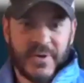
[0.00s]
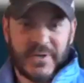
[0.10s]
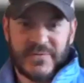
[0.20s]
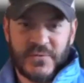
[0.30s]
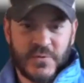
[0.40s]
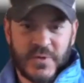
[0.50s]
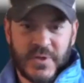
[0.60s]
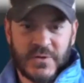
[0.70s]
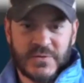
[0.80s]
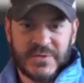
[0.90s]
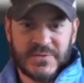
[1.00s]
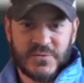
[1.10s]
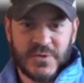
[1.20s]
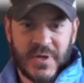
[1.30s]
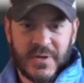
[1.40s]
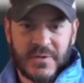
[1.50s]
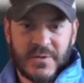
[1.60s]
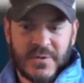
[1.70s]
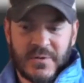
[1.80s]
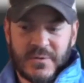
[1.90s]
the next few years as you're kind of
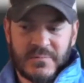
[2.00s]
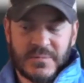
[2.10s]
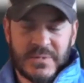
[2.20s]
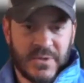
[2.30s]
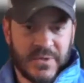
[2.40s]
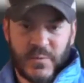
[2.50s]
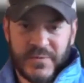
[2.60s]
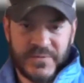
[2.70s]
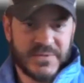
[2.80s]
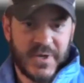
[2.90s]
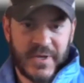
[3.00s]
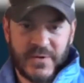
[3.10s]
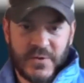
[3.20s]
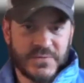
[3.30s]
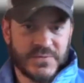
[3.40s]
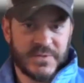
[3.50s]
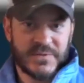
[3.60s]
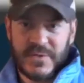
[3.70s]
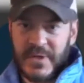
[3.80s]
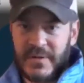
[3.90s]
dealing with this
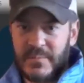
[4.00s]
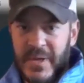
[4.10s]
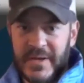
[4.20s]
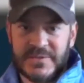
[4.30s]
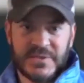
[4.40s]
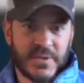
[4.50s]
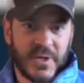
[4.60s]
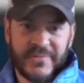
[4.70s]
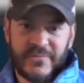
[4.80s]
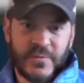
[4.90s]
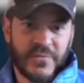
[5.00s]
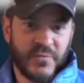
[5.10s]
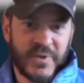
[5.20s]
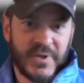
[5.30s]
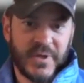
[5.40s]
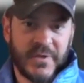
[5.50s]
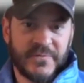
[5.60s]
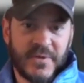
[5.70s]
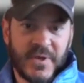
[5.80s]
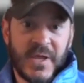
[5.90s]
diagnosis and managing life with 3 kids?
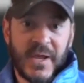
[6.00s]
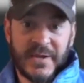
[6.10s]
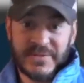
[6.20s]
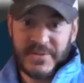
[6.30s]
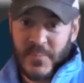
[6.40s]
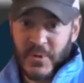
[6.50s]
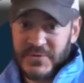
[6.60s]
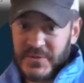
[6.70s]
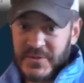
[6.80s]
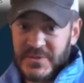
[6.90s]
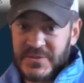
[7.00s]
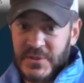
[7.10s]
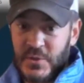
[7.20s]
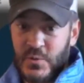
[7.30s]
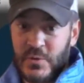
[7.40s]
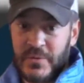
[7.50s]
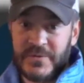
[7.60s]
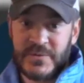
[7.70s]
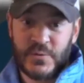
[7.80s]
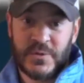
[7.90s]
And is it mostly just you or the
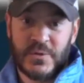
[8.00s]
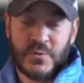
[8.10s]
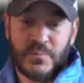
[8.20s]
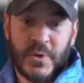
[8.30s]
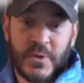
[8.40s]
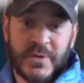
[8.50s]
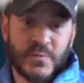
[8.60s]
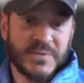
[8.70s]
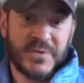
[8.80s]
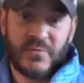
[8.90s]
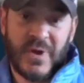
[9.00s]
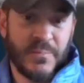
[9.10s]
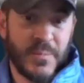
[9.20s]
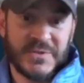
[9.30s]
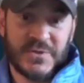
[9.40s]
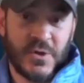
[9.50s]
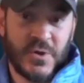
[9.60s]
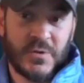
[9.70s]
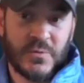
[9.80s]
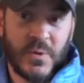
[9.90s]
2 of you? Billy, was he around much at
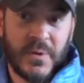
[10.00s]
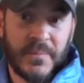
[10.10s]
all or what?